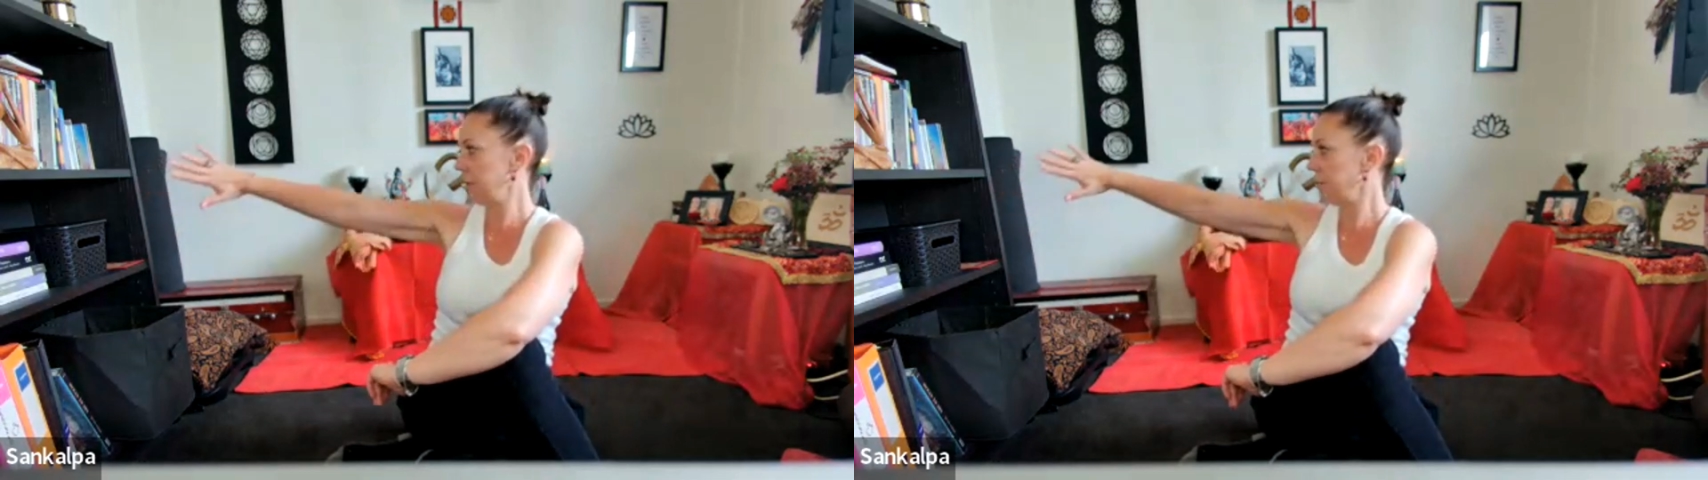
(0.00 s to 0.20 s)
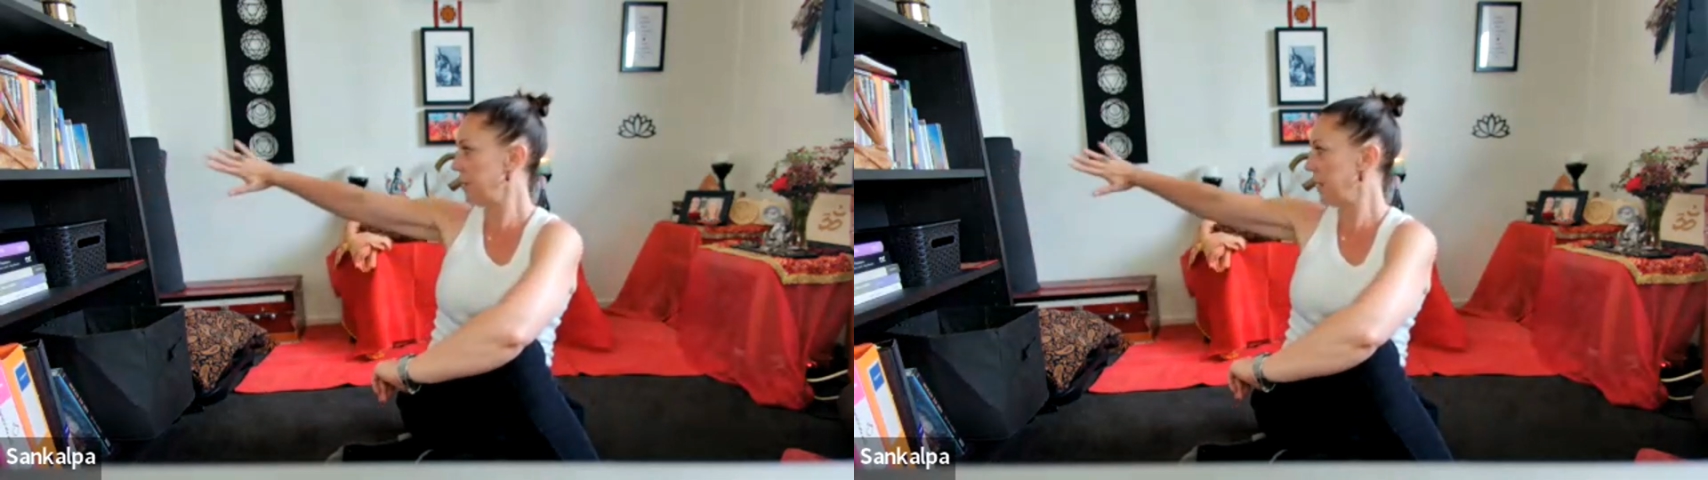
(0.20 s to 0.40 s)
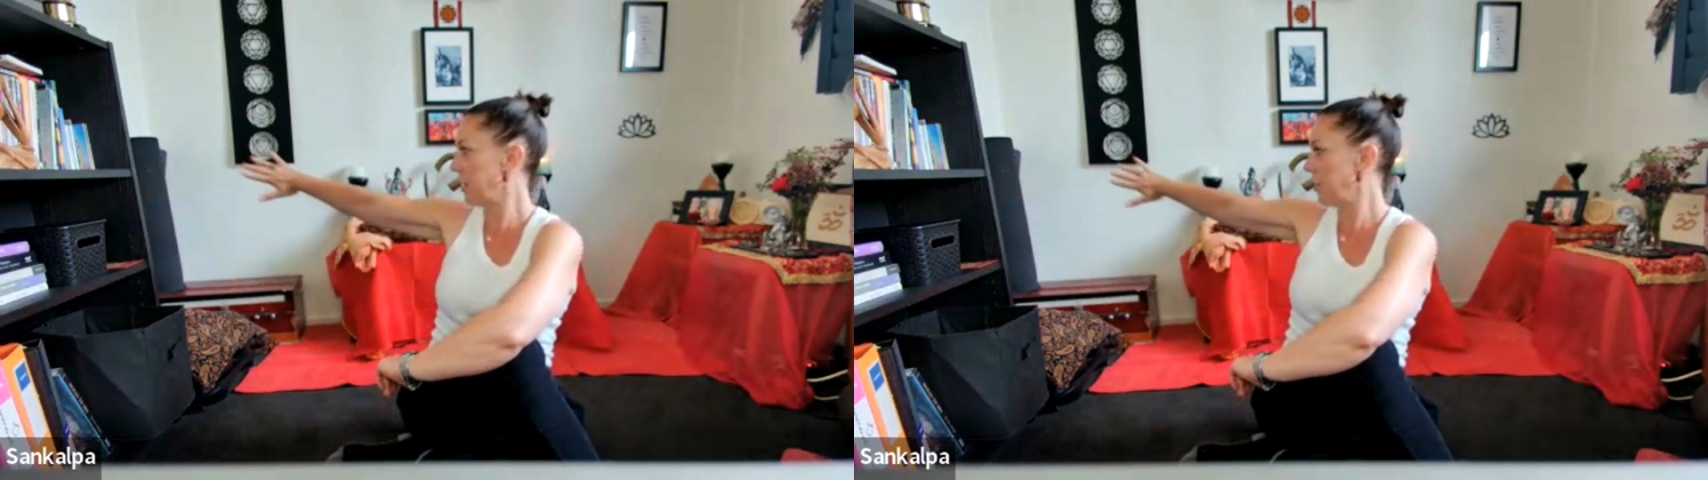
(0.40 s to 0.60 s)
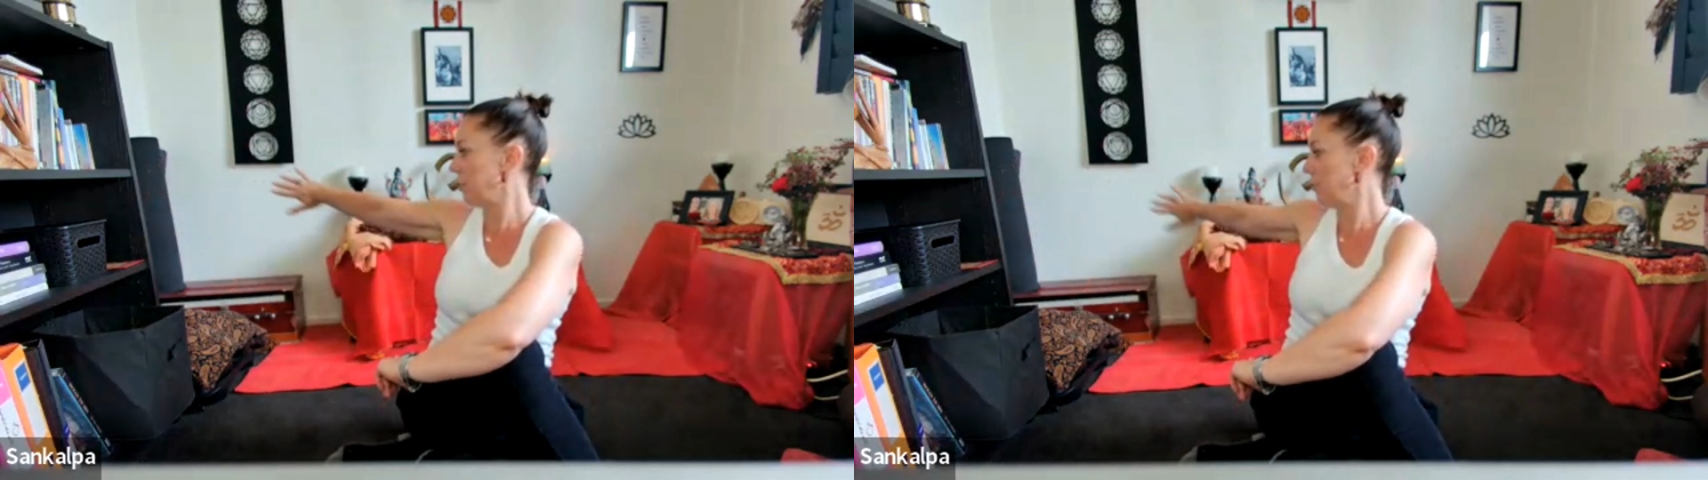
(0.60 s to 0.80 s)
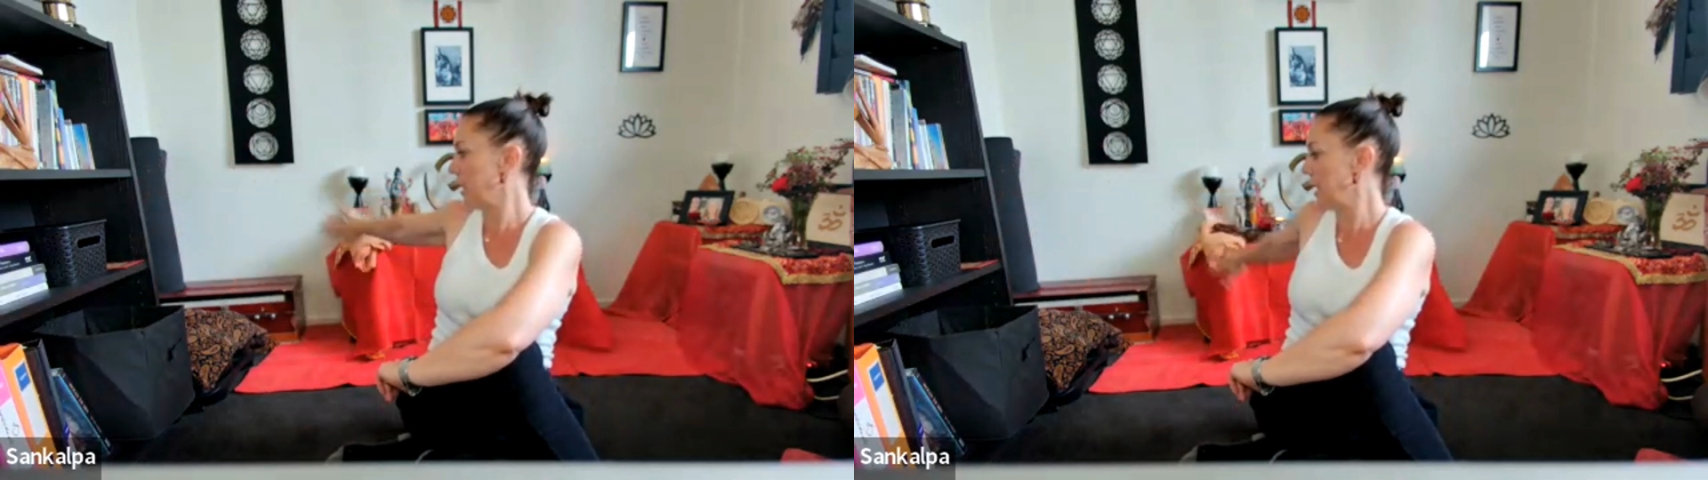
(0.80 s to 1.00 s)
bring it back
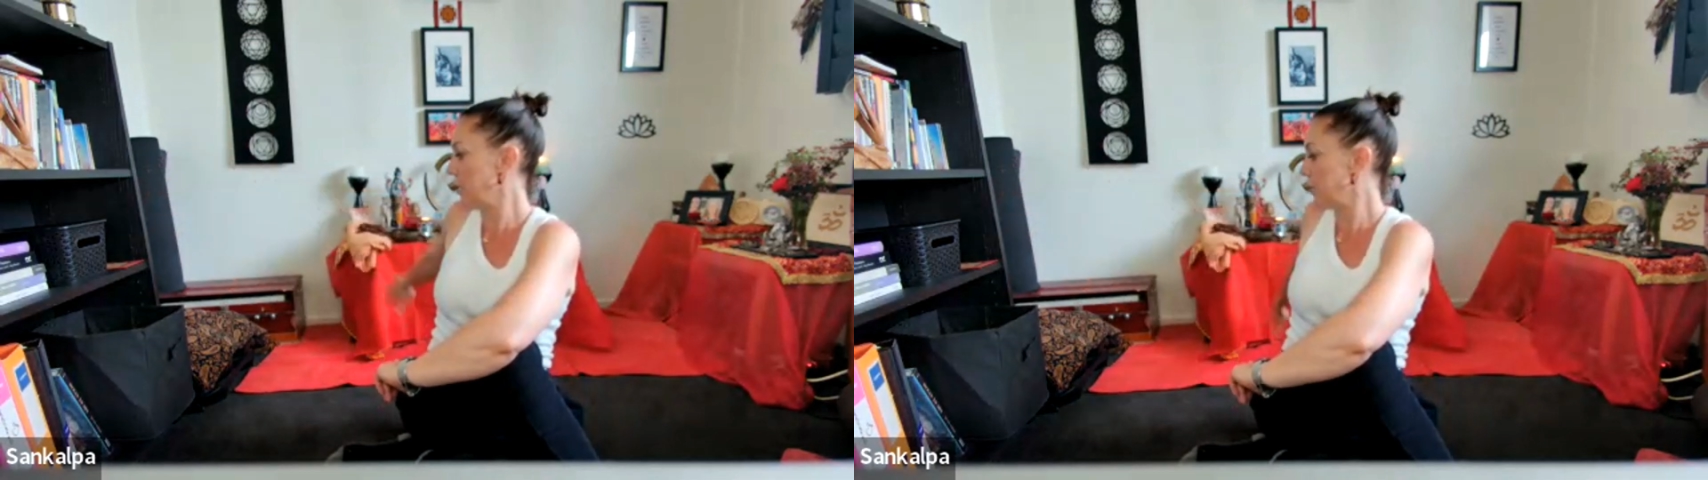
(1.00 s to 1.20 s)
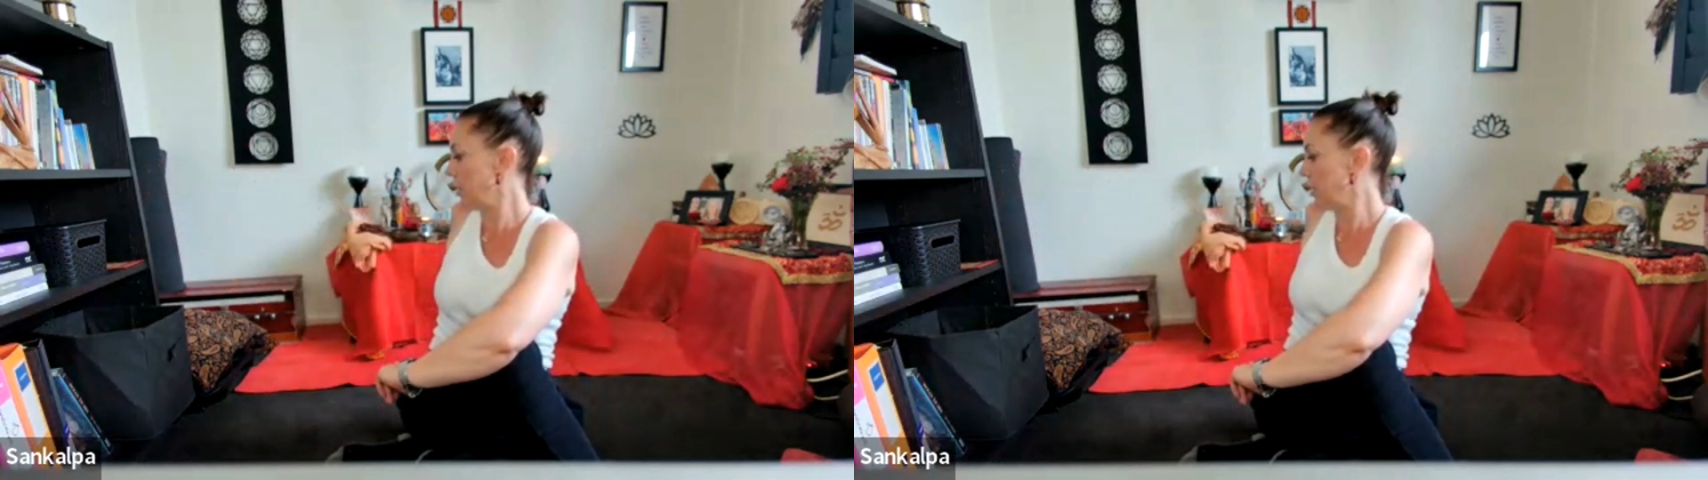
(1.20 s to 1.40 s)
around